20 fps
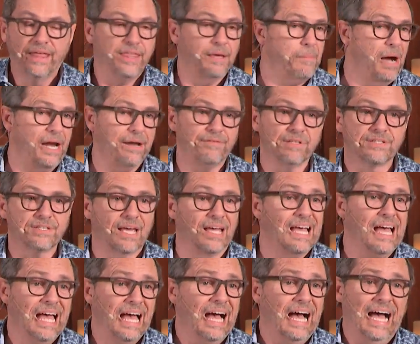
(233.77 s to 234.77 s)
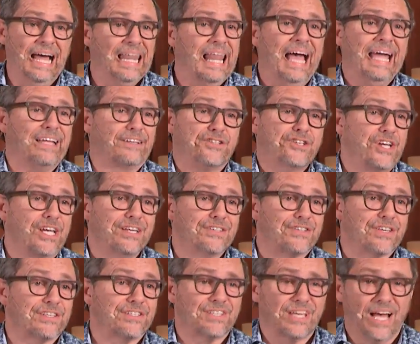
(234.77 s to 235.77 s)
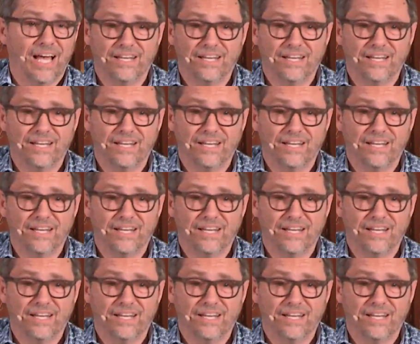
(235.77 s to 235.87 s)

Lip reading: They might even say, "I like Jesus.